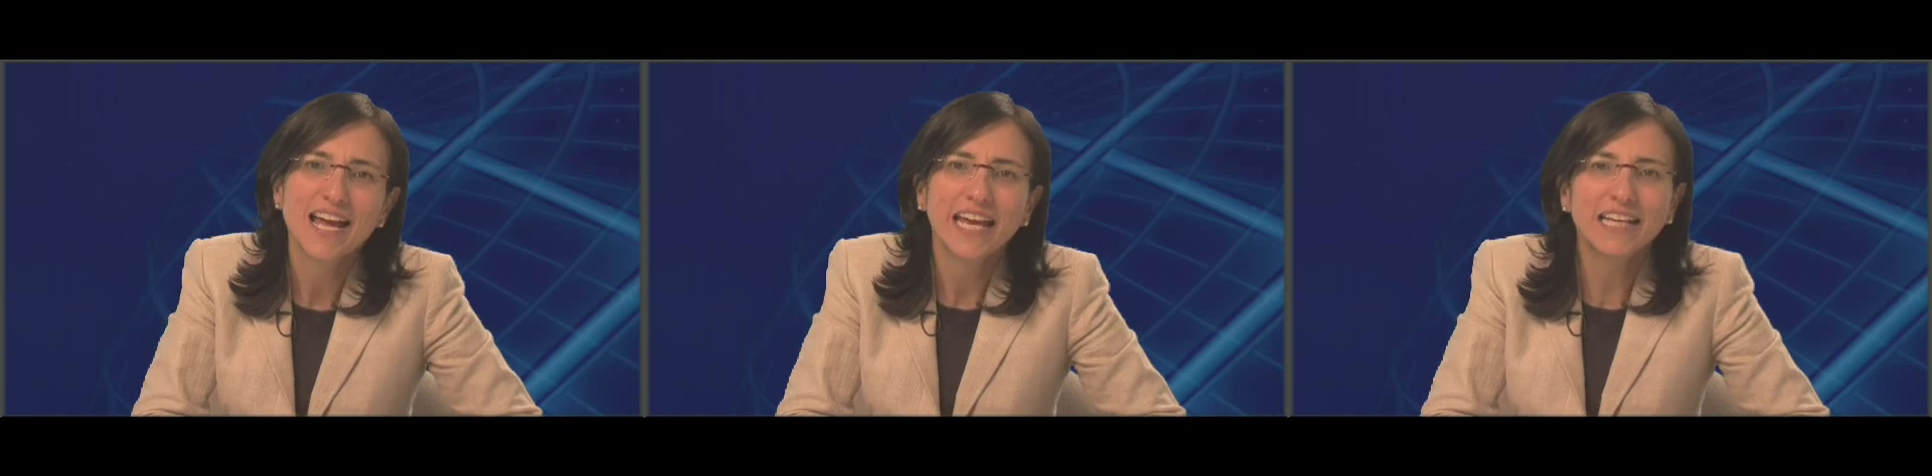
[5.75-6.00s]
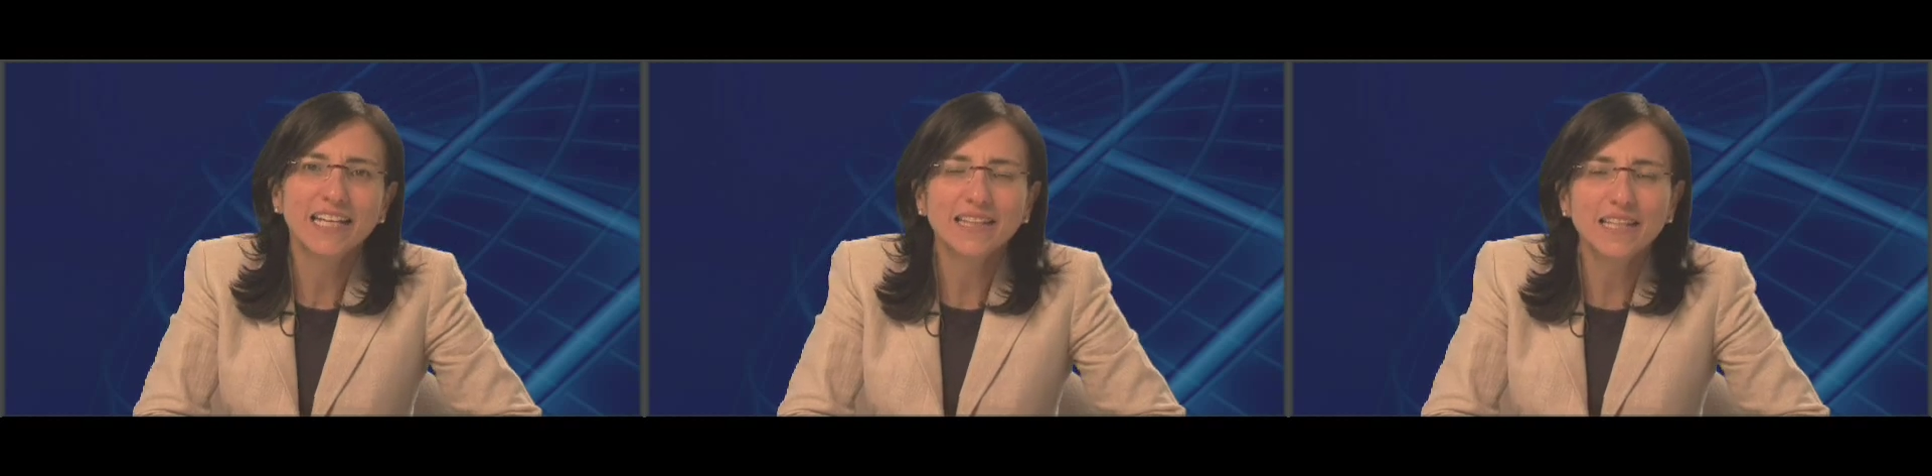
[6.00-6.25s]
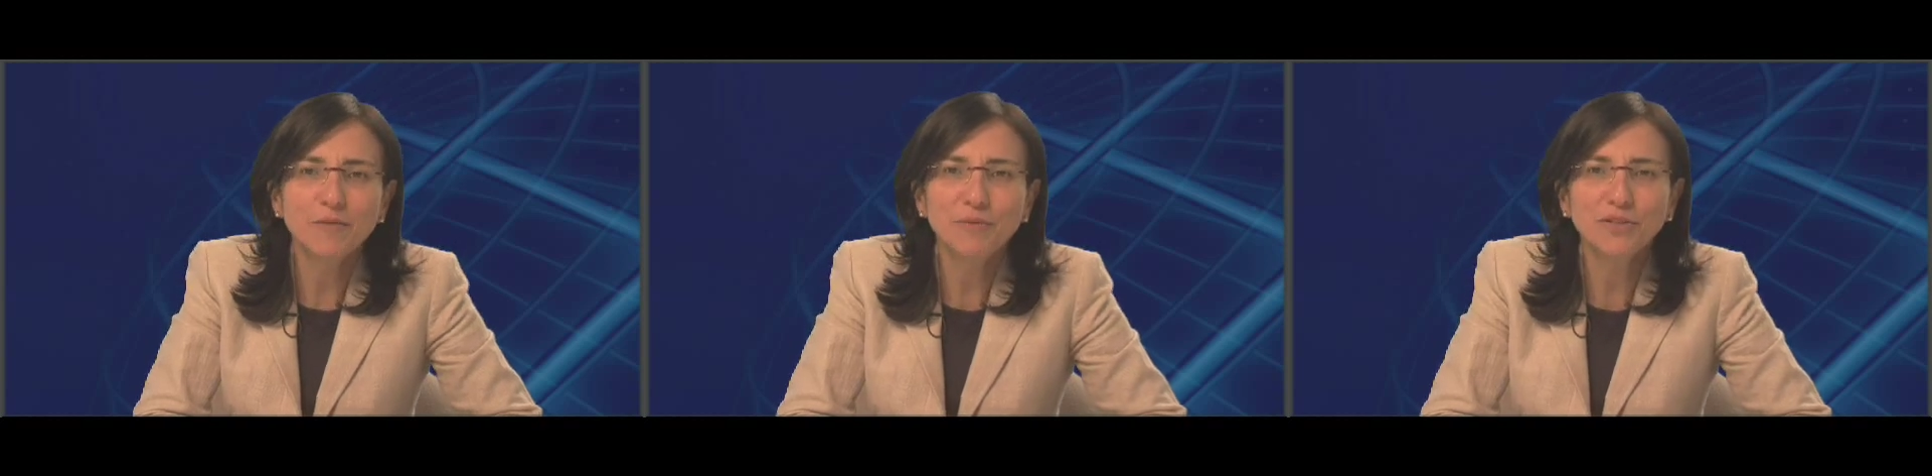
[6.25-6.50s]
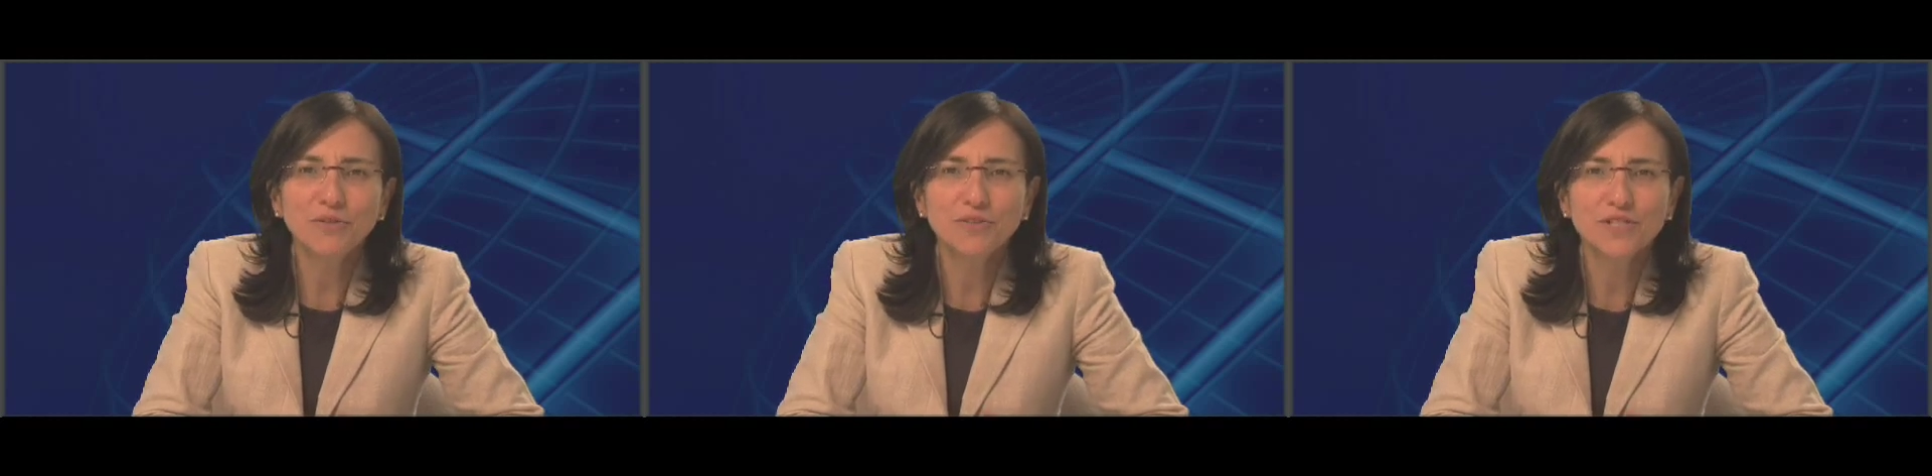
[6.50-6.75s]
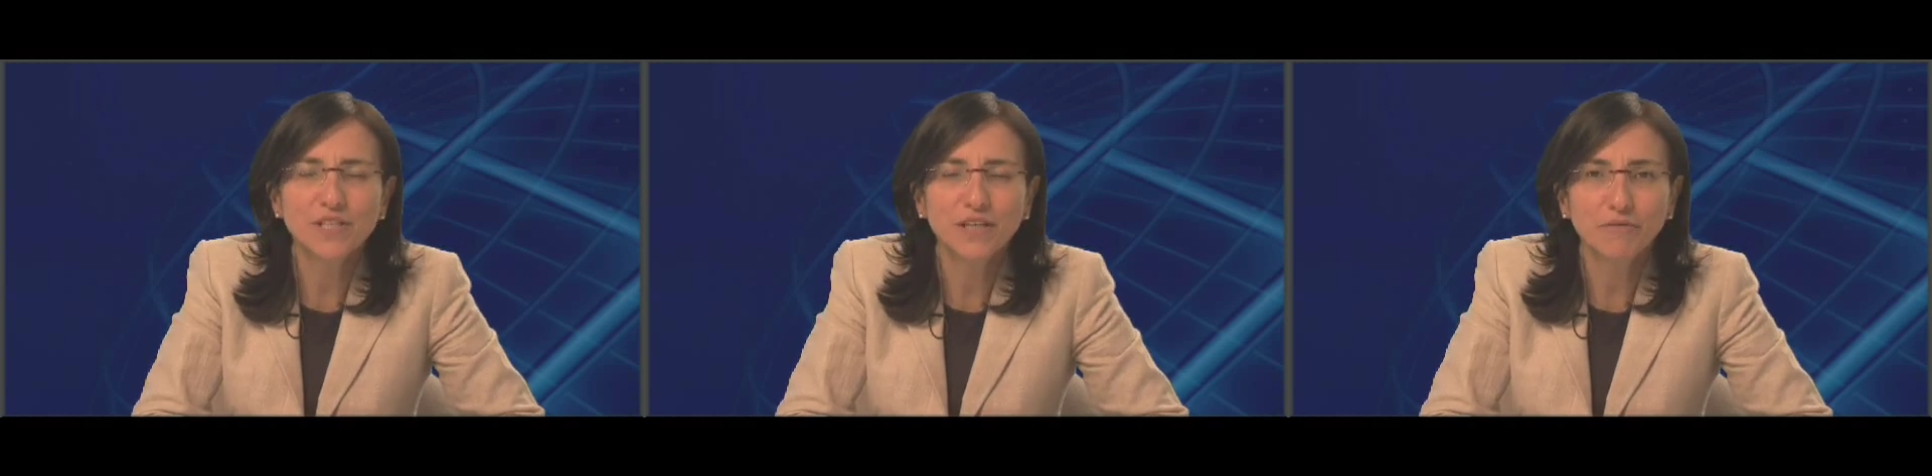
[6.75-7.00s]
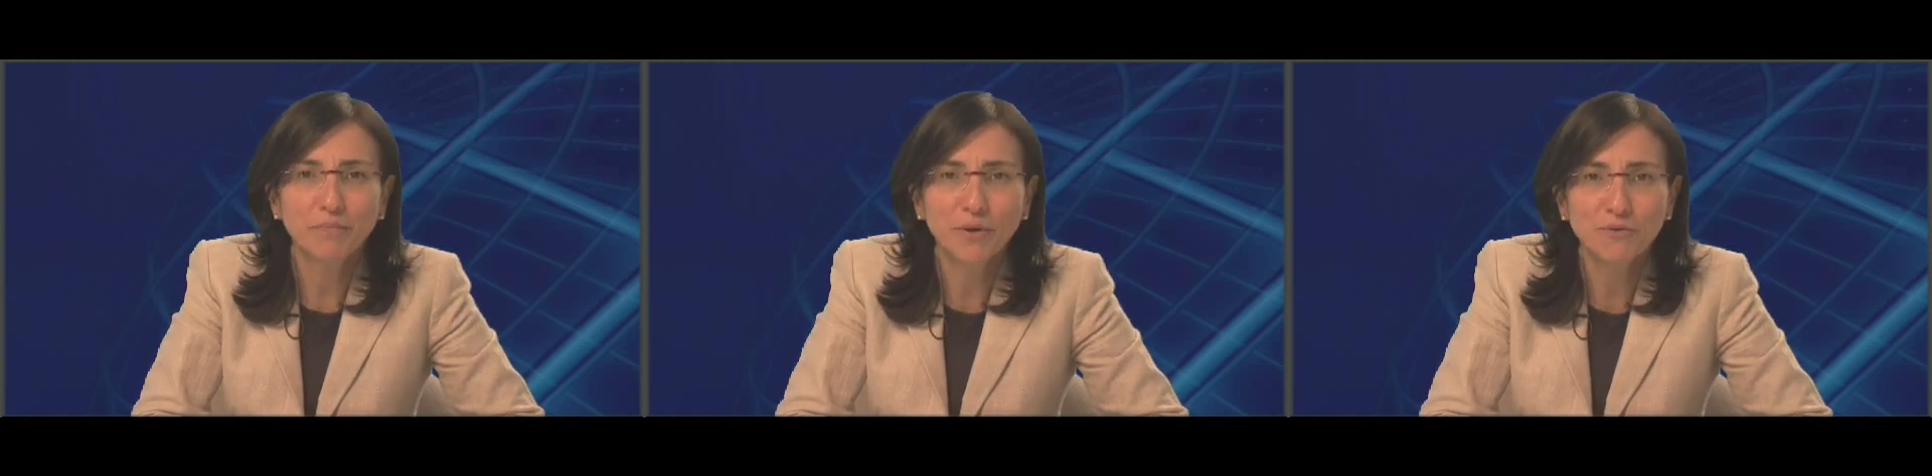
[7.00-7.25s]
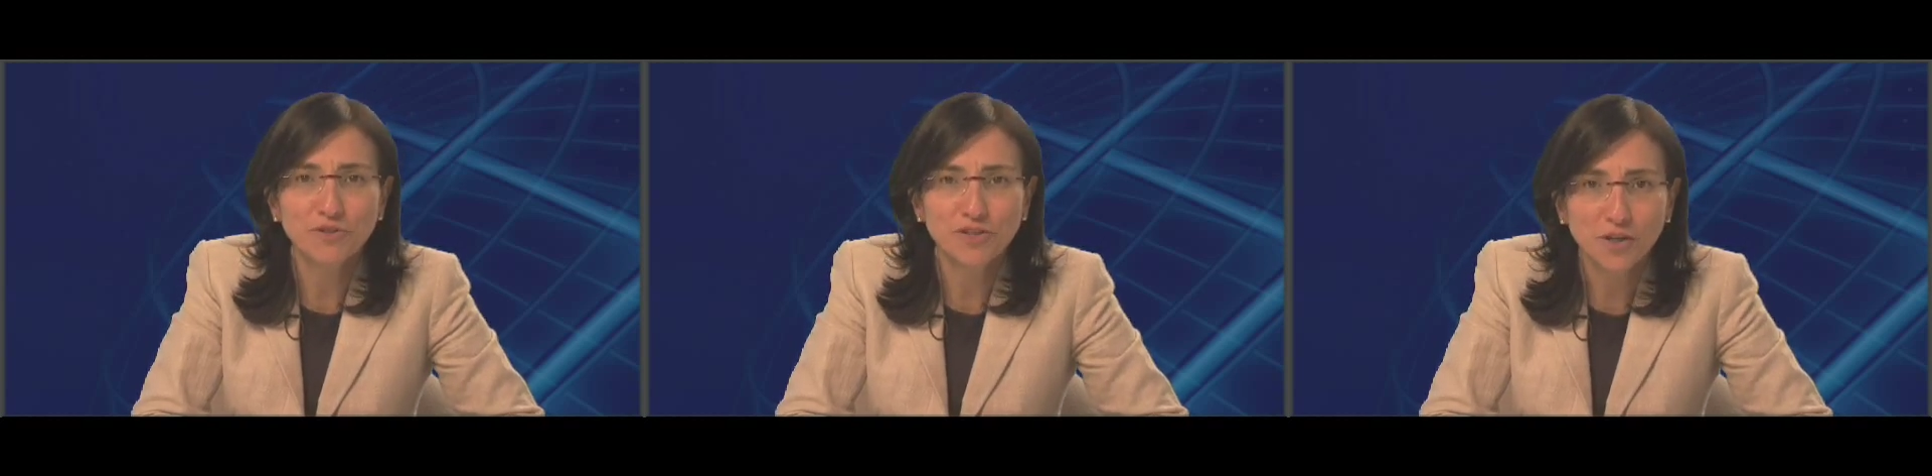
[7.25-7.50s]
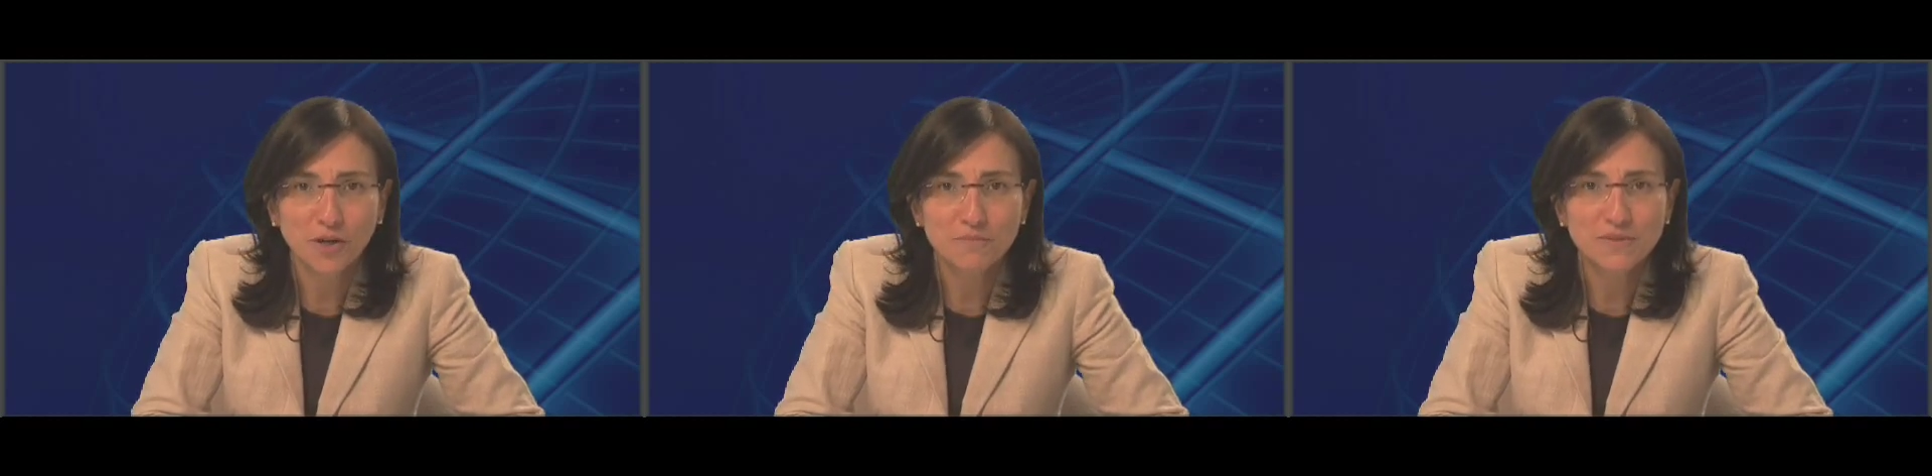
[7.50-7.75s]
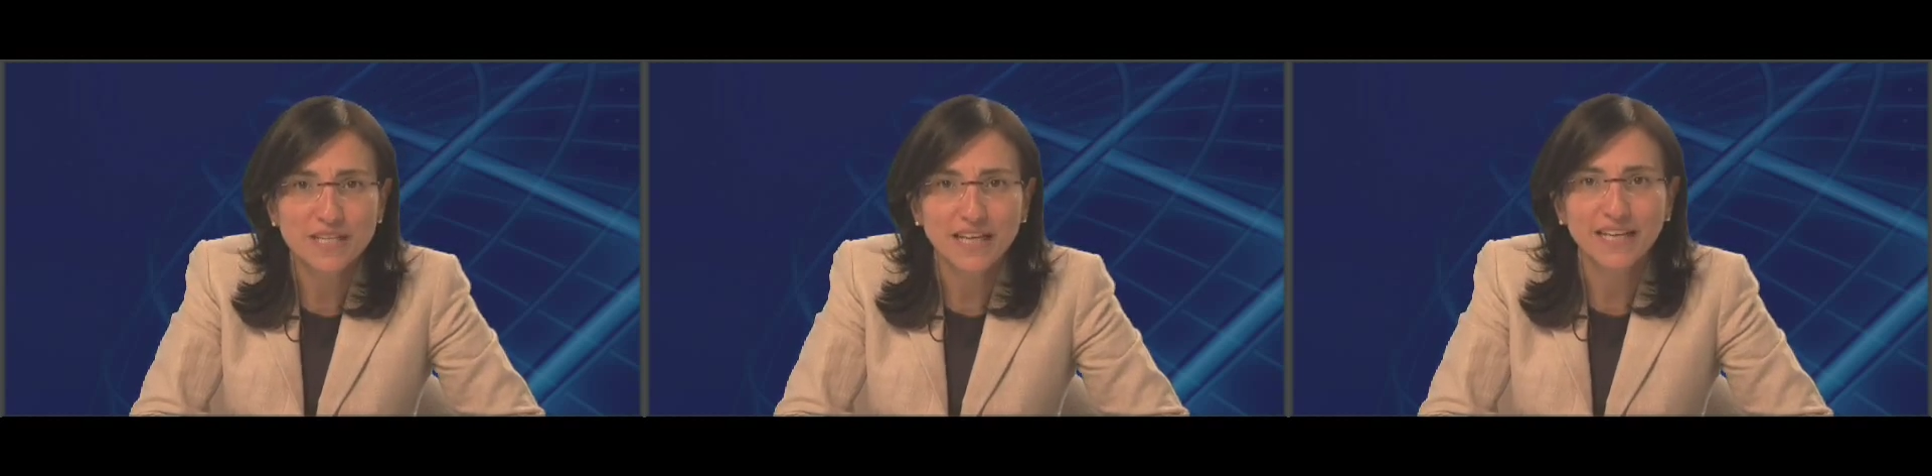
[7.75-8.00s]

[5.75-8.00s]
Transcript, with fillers: In a tribute to Steve Paul Jobs,